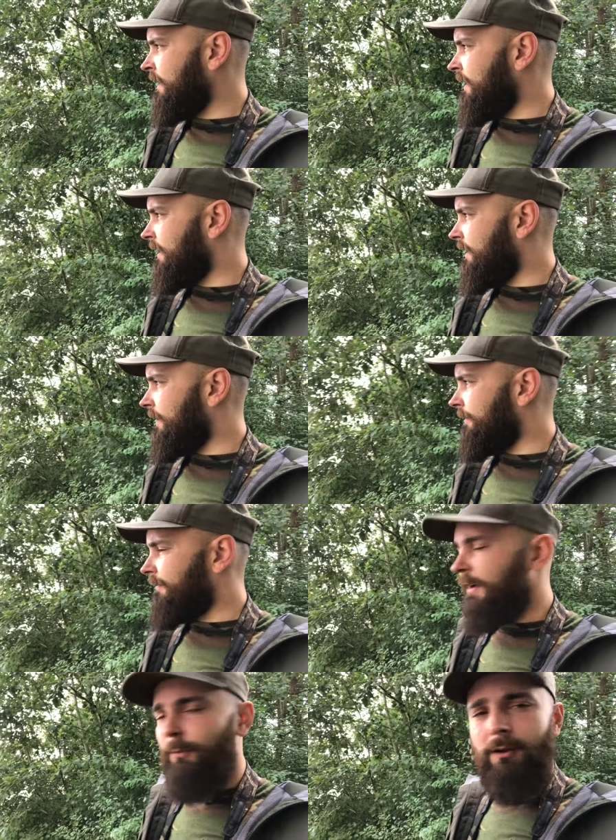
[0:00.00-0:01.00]
Um,
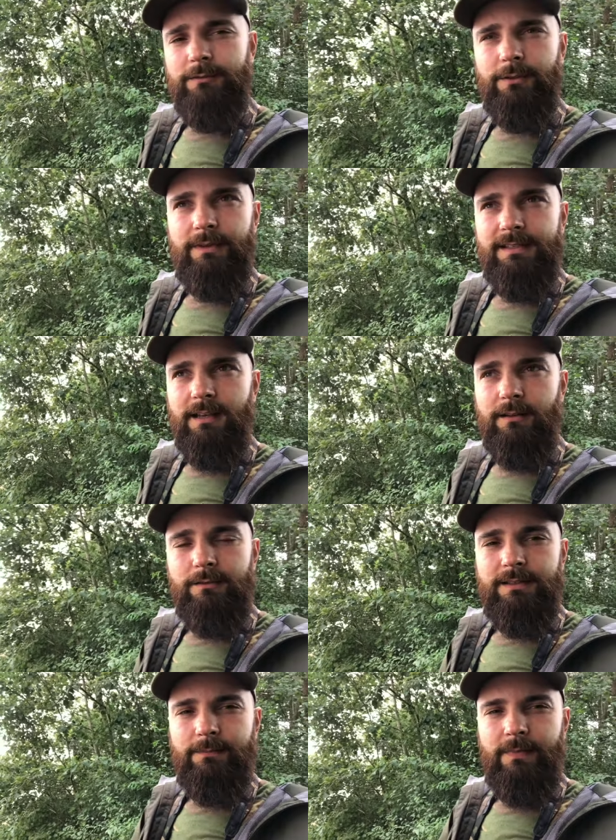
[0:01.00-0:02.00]
and what I'll do is I'll
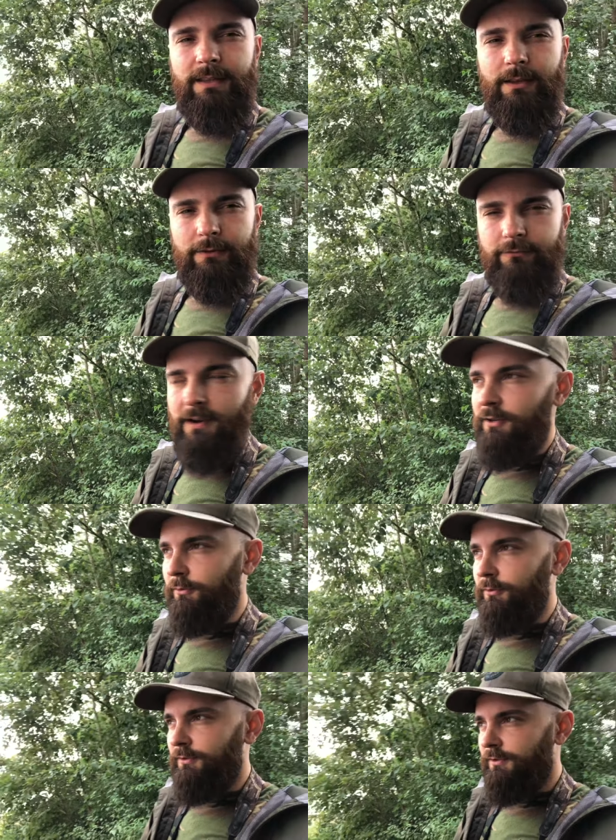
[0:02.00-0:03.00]
submit those
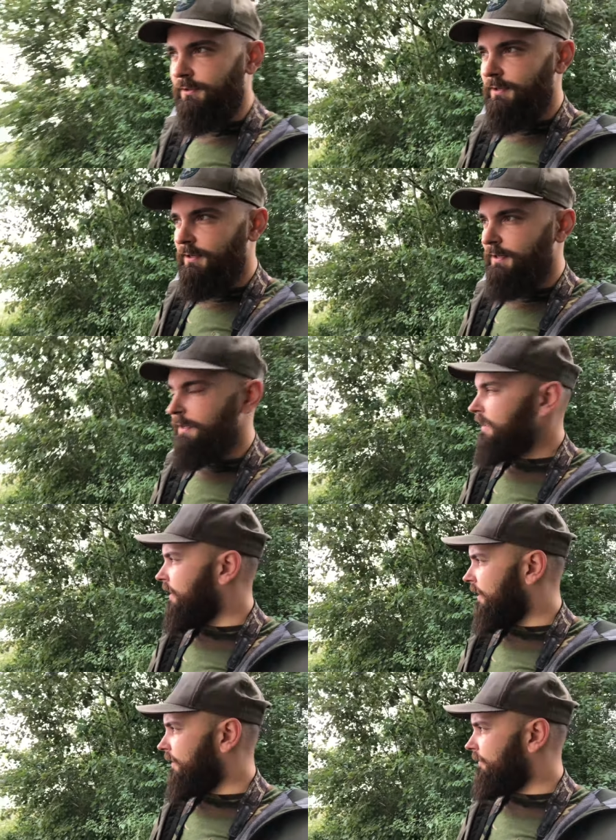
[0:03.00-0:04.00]
records
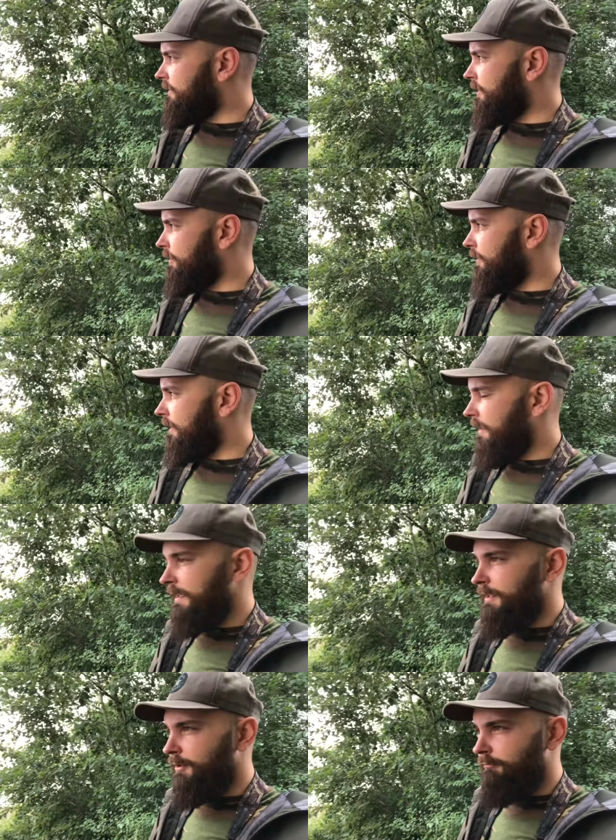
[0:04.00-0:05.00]
um, to either
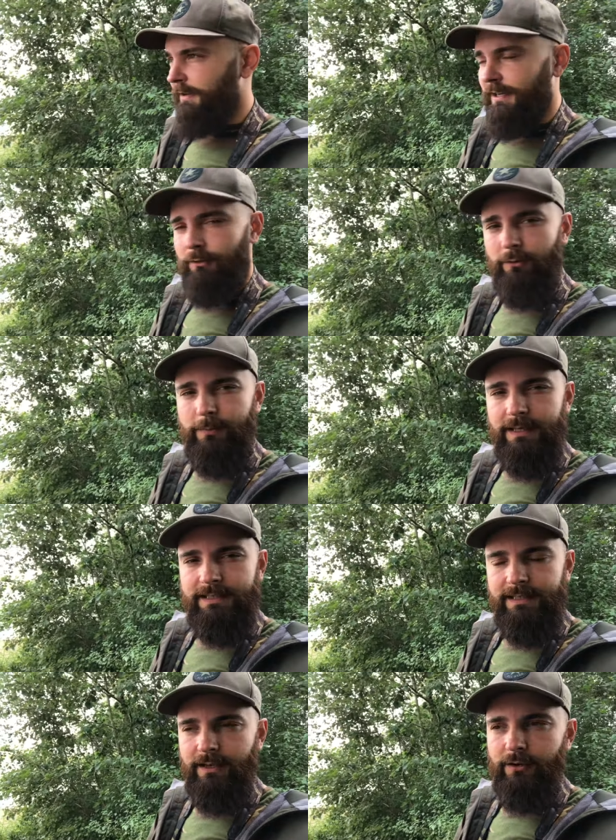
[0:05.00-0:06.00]
EURING or the
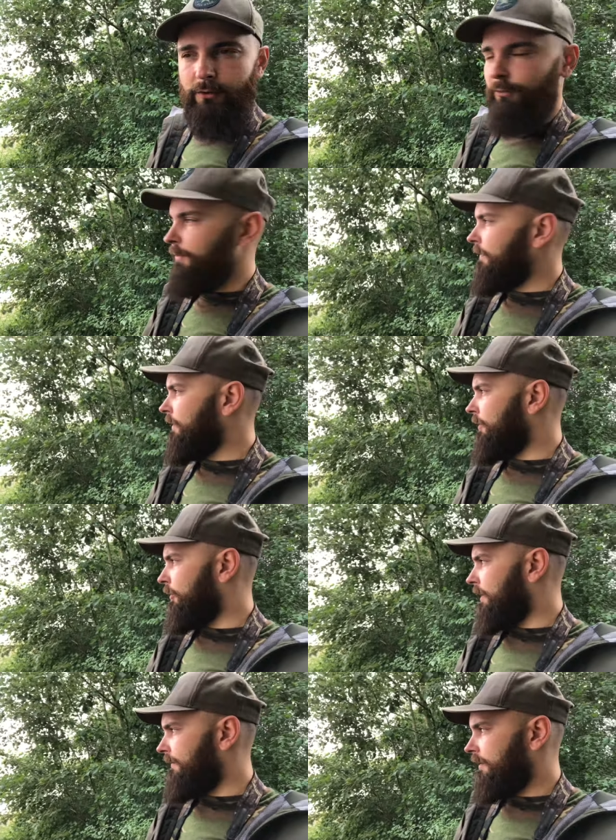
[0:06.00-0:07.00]
BTO or
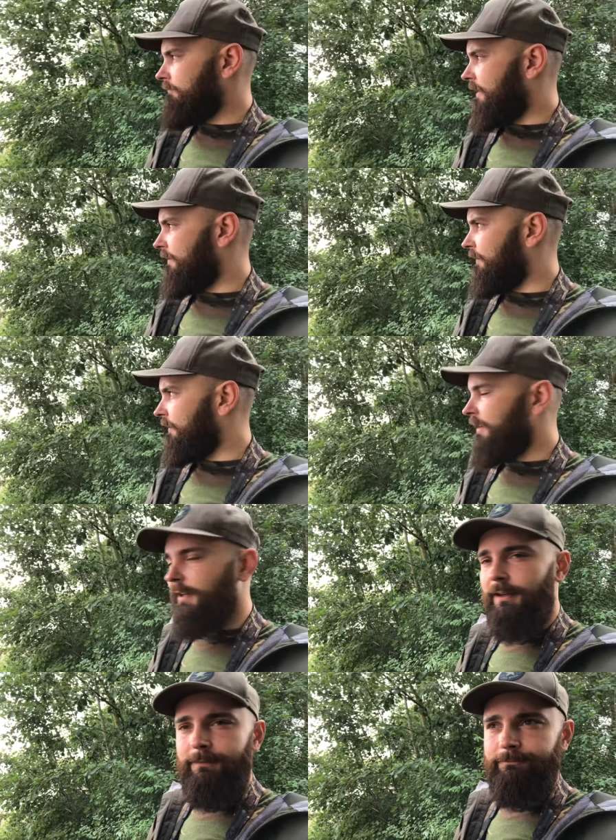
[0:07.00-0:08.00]
whatever the relevant
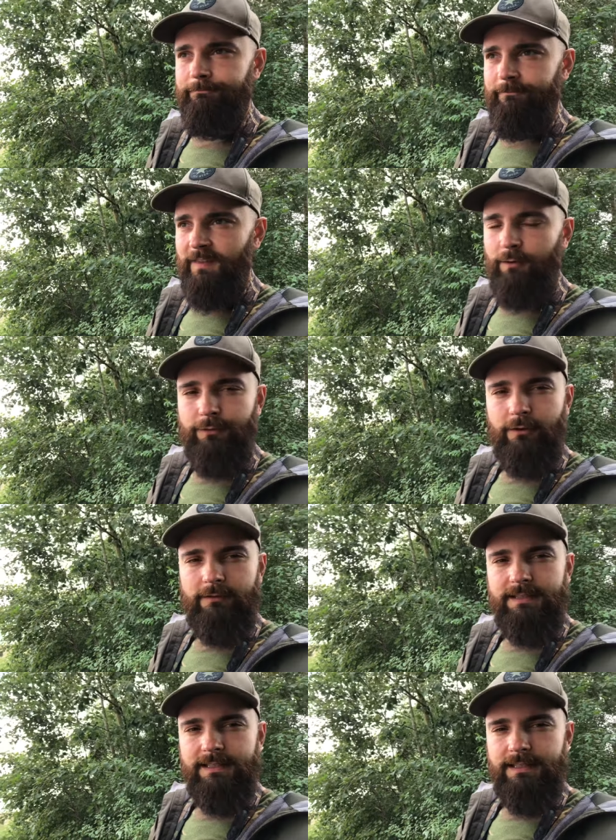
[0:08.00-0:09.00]
um,
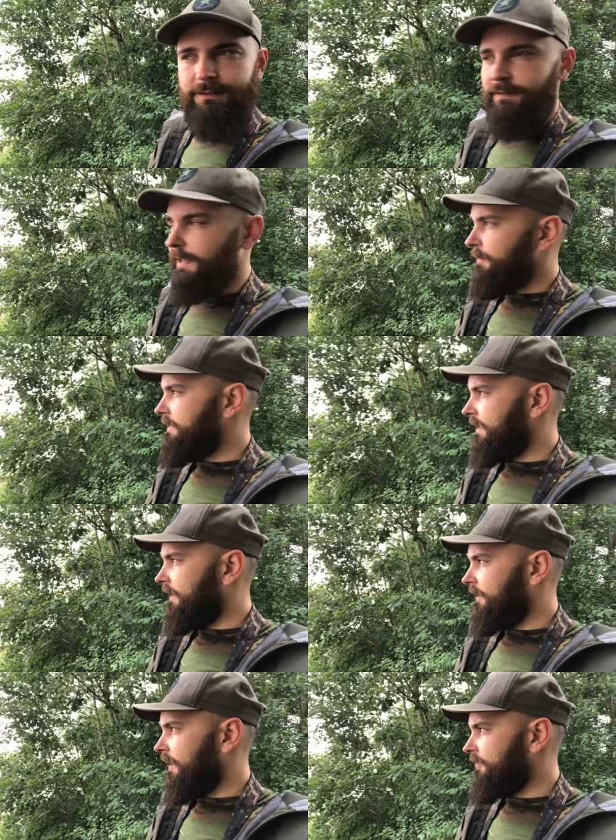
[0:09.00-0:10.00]
authority is for that
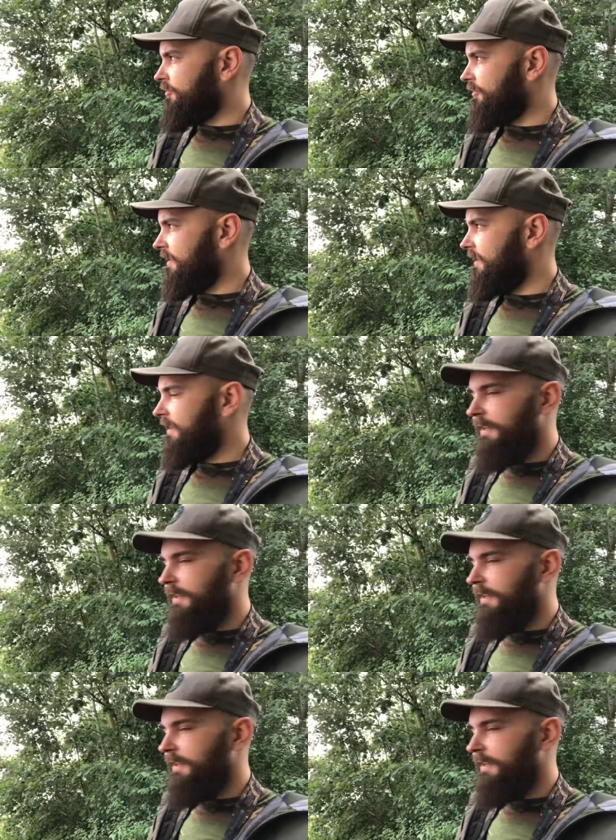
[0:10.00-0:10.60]
particular country